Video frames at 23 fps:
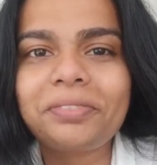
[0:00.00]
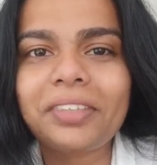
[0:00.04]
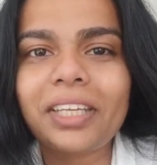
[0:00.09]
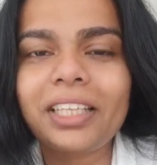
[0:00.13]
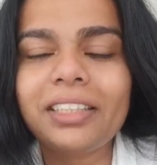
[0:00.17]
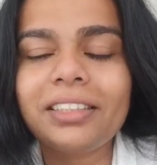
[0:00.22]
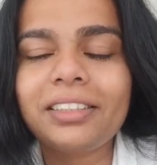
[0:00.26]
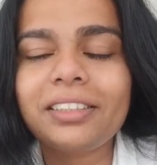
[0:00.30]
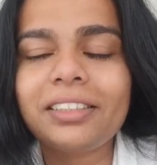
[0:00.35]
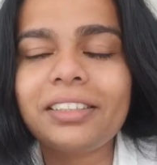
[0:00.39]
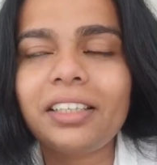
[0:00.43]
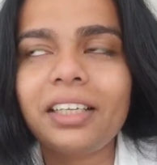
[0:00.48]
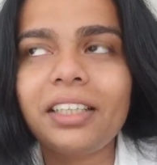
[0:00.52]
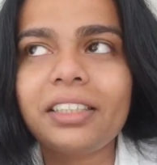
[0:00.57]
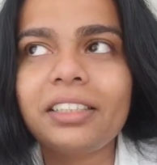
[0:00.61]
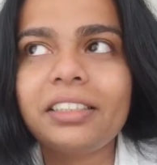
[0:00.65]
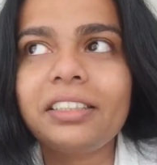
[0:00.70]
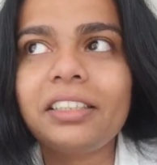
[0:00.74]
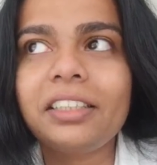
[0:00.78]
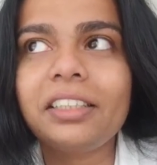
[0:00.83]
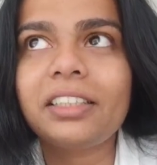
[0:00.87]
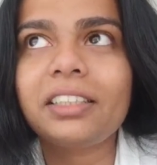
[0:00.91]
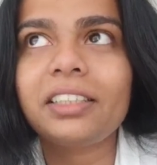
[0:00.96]
it's
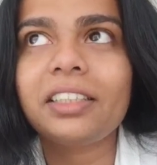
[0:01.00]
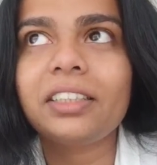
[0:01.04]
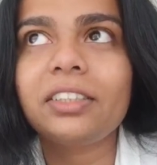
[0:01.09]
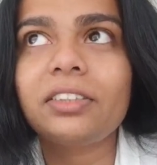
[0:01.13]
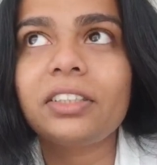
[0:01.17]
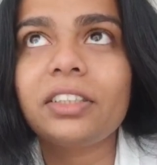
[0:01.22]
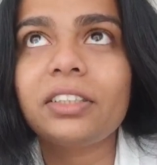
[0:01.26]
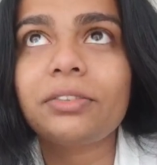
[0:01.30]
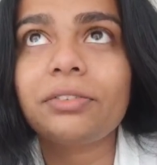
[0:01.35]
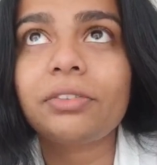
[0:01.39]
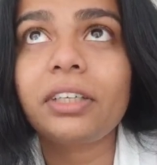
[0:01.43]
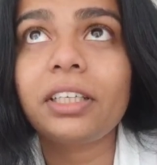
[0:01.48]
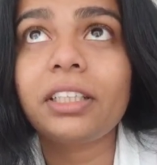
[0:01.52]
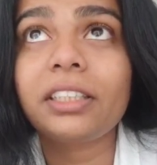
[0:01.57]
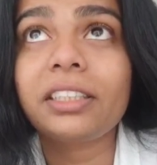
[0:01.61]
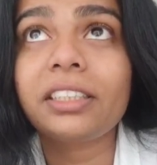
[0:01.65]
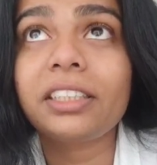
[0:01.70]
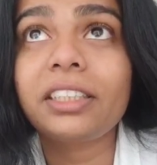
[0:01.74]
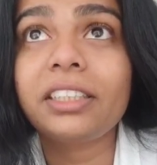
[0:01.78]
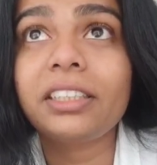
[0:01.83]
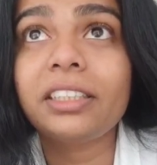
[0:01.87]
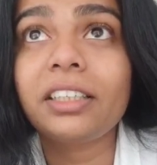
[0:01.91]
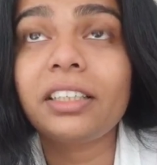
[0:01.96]
done. The degree is
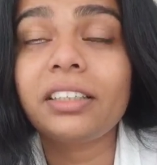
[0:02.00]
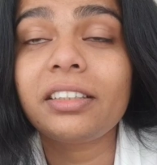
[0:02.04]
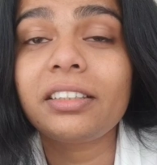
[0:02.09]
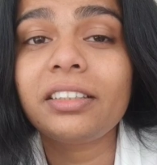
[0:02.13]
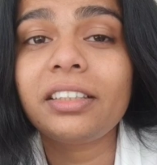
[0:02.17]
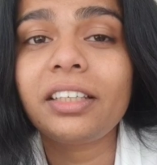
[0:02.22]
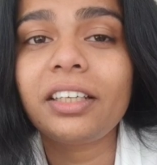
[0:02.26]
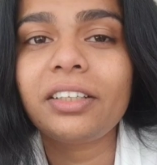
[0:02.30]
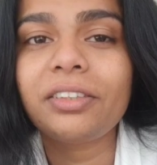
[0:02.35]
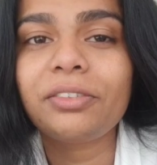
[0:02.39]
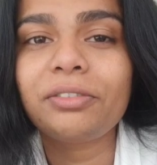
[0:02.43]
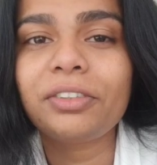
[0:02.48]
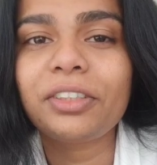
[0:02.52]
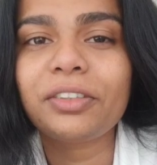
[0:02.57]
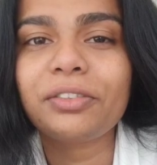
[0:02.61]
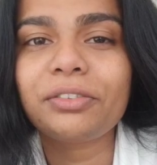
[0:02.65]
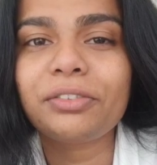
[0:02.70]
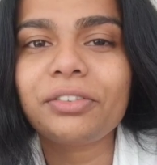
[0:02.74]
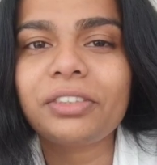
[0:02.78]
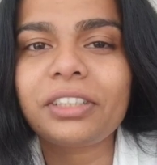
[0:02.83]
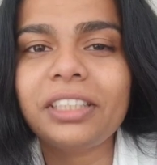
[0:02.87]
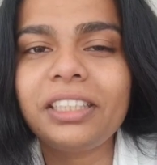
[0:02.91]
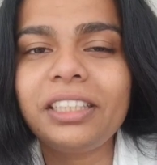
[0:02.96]
finally done and we are
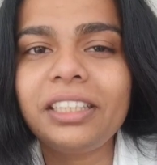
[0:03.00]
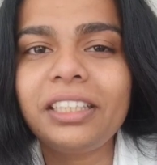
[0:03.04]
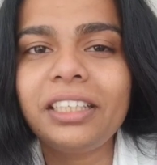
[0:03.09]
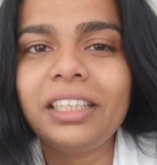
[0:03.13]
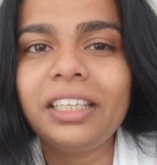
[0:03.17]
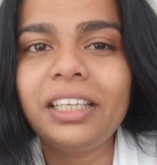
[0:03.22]
free.